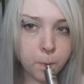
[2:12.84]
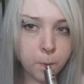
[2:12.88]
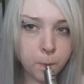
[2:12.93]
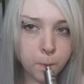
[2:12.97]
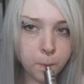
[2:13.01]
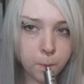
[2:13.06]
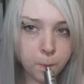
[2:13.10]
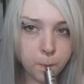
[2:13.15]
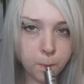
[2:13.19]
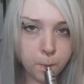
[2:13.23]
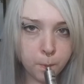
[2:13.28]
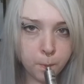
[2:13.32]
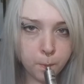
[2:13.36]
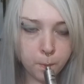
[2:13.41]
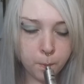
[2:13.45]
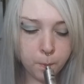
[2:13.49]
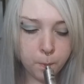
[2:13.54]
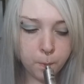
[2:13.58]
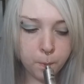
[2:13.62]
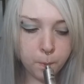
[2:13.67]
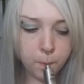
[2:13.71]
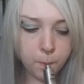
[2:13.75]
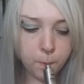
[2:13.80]

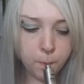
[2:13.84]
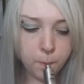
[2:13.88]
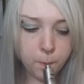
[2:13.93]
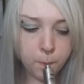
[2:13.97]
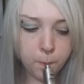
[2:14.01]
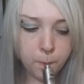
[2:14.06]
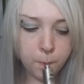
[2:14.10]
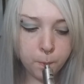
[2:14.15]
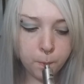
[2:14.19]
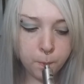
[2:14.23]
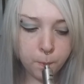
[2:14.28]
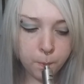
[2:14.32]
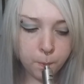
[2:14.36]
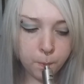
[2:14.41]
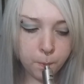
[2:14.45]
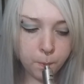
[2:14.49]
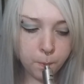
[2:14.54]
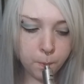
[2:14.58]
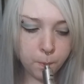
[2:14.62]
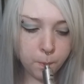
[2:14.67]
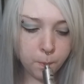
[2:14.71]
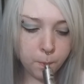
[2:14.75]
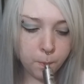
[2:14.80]

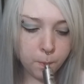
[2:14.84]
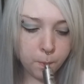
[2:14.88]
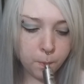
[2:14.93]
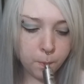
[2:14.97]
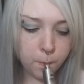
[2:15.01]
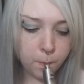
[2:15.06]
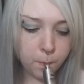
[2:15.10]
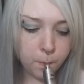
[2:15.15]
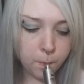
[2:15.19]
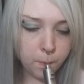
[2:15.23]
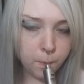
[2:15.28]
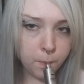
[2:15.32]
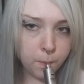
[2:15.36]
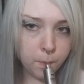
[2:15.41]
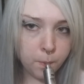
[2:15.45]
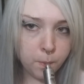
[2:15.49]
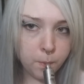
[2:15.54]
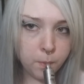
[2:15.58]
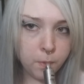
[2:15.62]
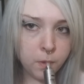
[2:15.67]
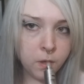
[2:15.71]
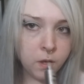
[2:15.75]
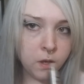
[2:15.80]

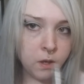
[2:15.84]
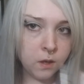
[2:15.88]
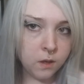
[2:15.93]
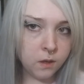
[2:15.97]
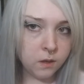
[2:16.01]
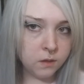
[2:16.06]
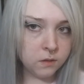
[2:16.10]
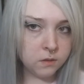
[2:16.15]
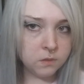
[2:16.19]
(no one is talking)